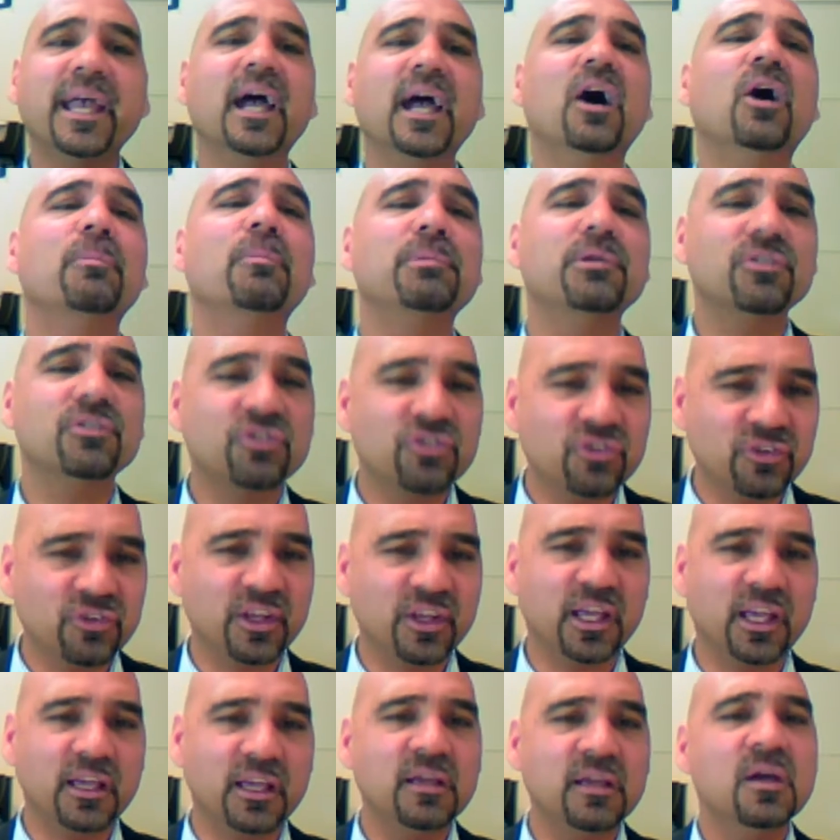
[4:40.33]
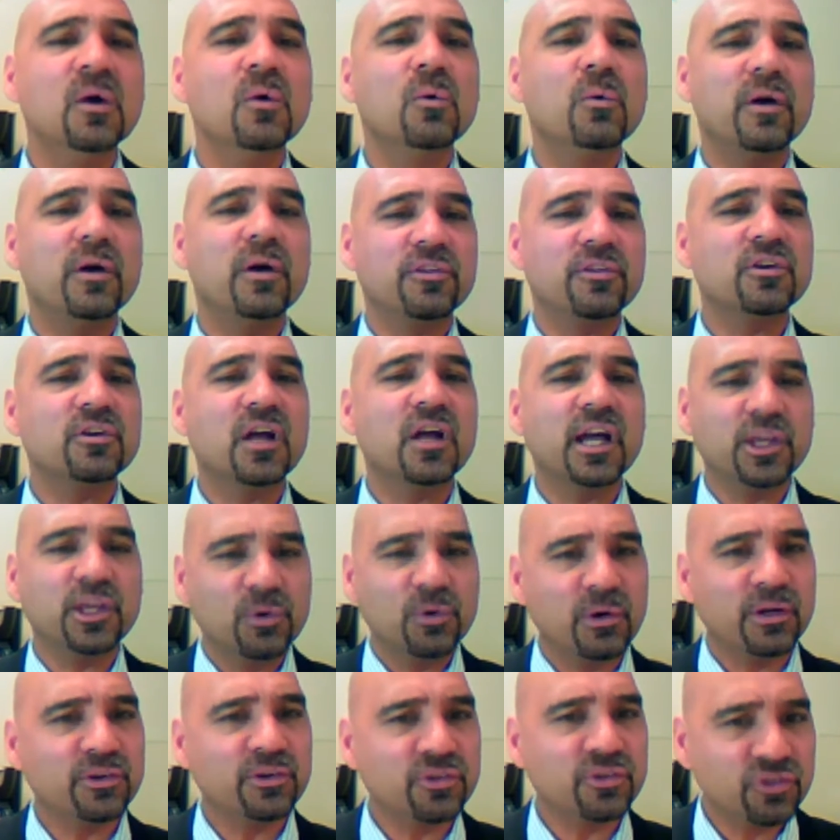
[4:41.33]
It's there to really help you
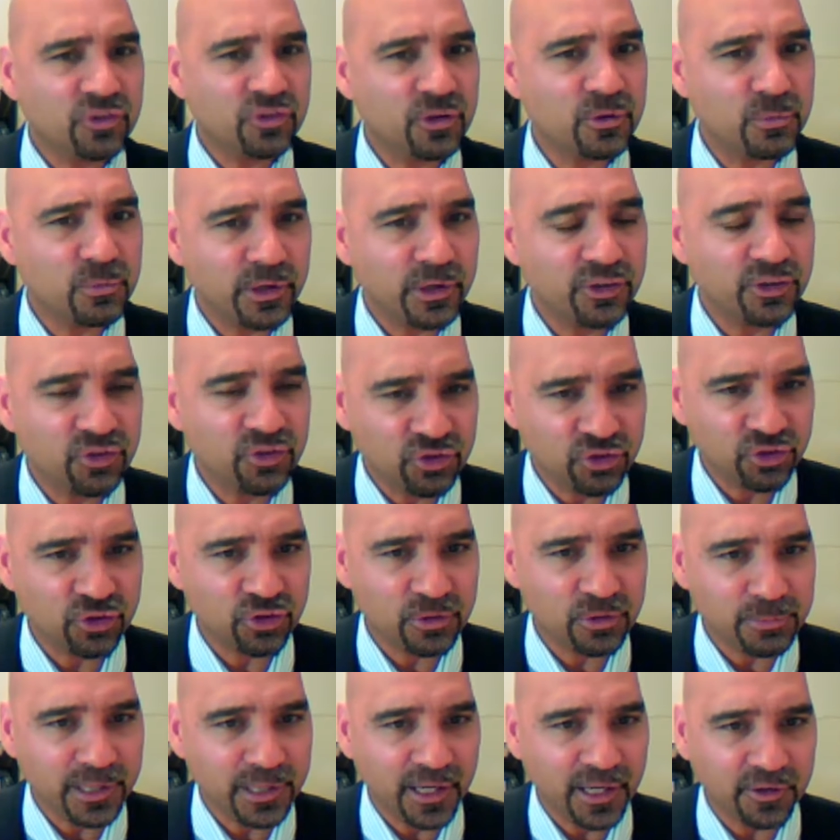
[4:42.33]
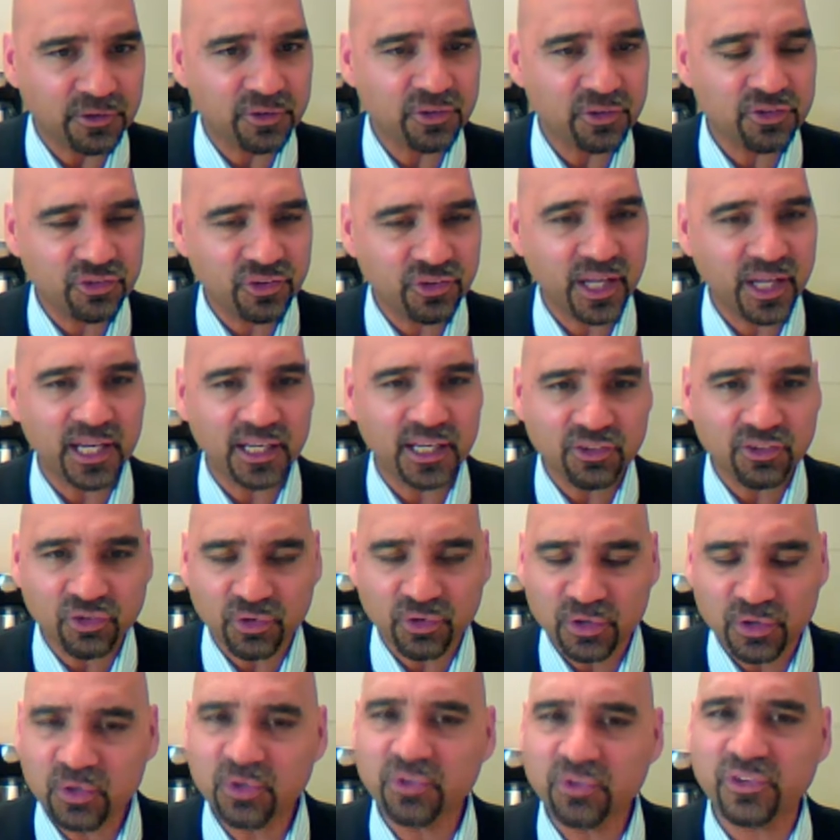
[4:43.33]
see whether or not you understood what you
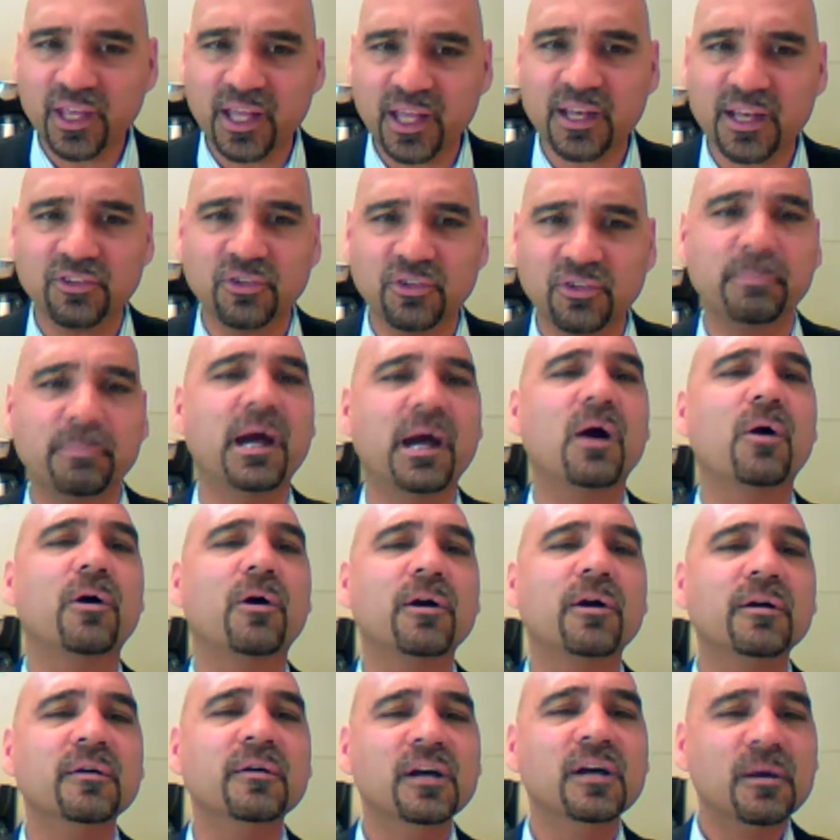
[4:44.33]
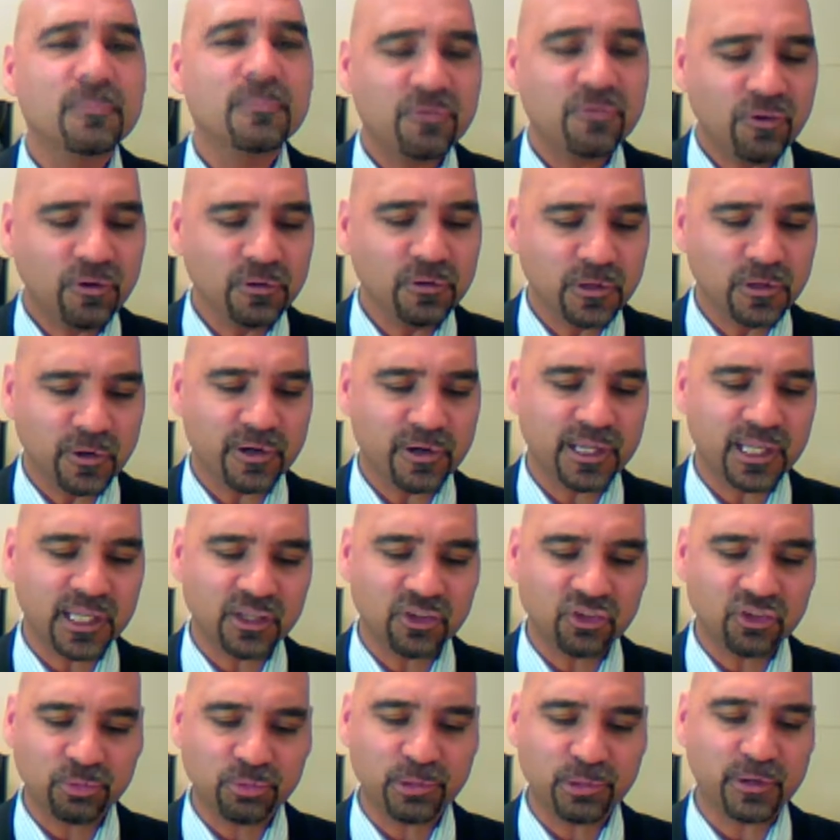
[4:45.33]
should be understanding. So use that as a
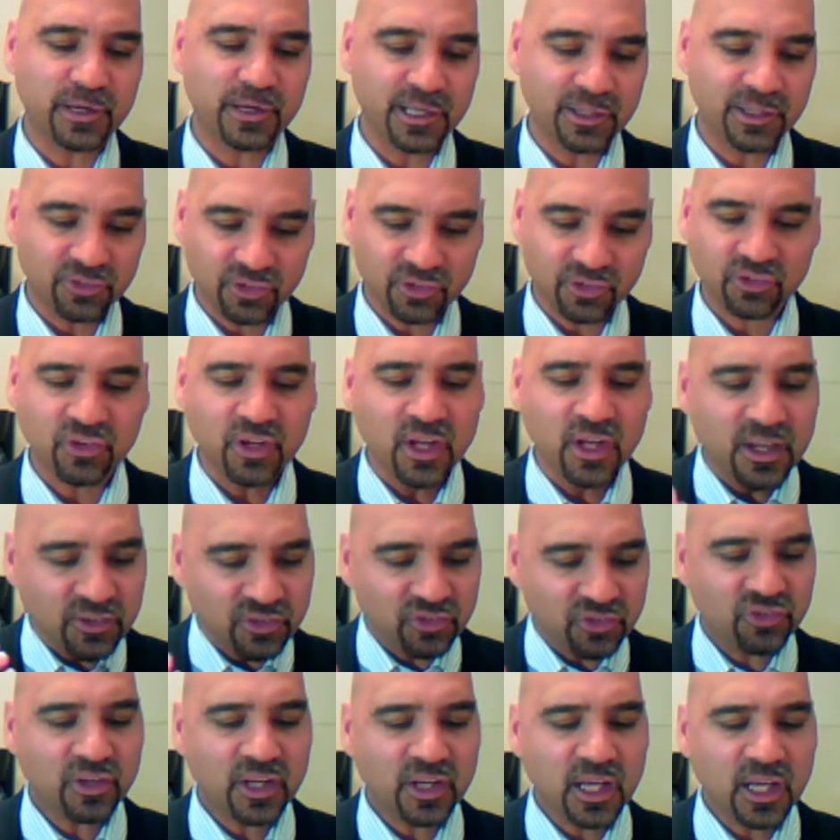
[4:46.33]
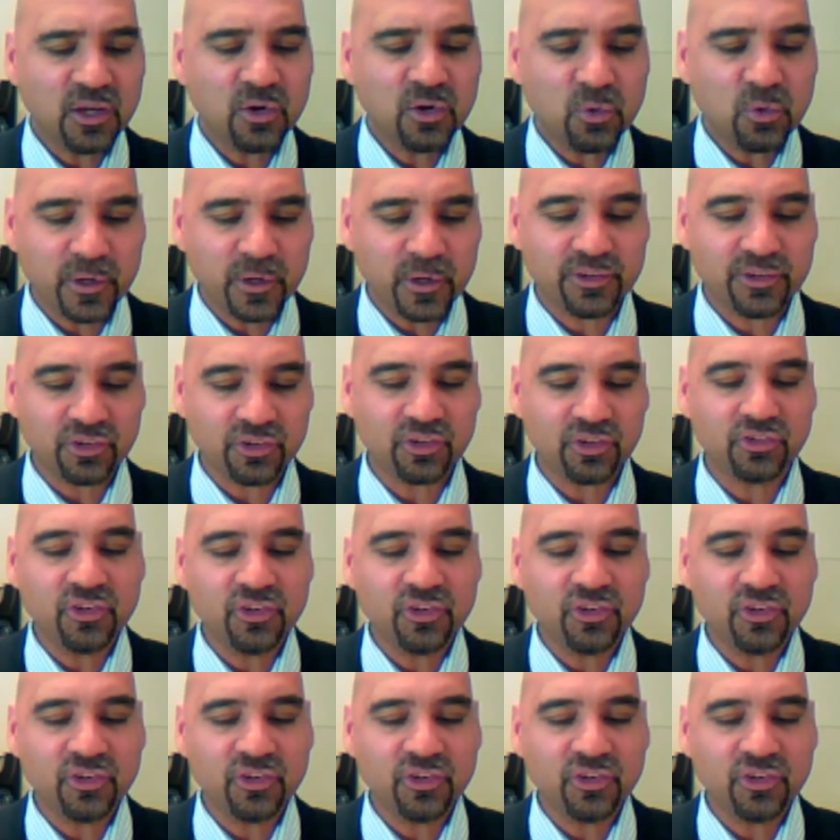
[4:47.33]
powerful learning experience.